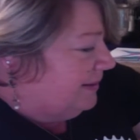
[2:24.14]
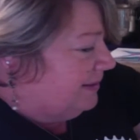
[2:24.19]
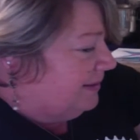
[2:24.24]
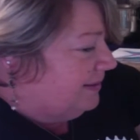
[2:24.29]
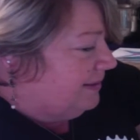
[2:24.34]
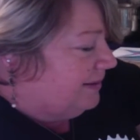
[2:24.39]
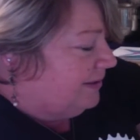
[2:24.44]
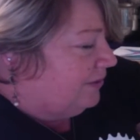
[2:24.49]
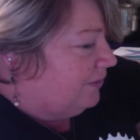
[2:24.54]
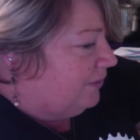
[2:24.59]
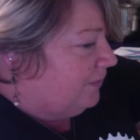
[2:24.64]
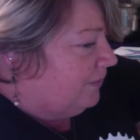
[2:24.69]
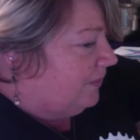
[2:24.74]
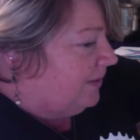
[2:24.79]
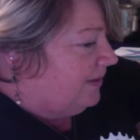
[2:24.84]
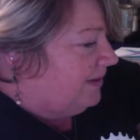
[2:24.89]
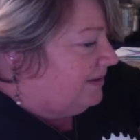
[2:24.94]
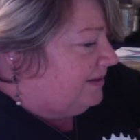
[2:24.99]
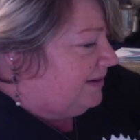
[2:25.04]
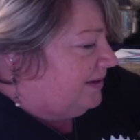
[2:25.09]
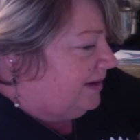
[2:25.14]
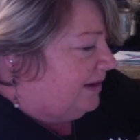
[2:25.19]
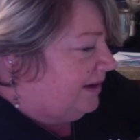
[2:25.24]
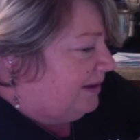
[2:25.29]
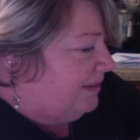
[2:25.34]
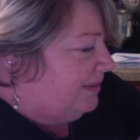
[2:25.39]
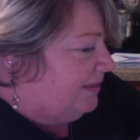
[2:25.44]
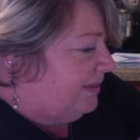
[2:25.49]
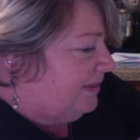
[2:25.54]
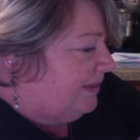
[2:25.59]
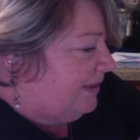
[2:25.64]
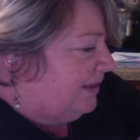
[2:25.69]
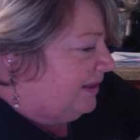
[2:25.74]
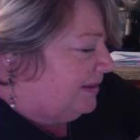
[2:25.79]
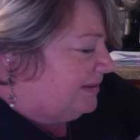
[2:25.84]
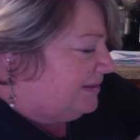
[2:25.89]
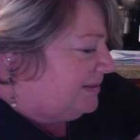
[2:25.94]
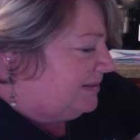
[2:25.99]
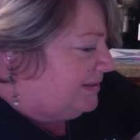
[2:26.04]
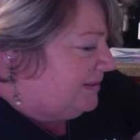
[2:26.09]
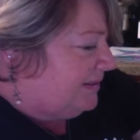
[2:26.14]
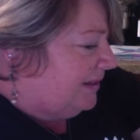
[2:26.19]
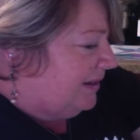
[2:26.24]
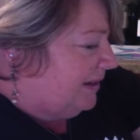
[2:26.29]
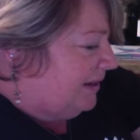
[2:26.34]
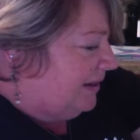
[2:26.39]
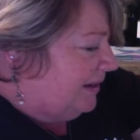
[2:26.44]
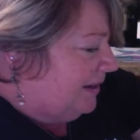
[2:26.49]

then you're going to take this.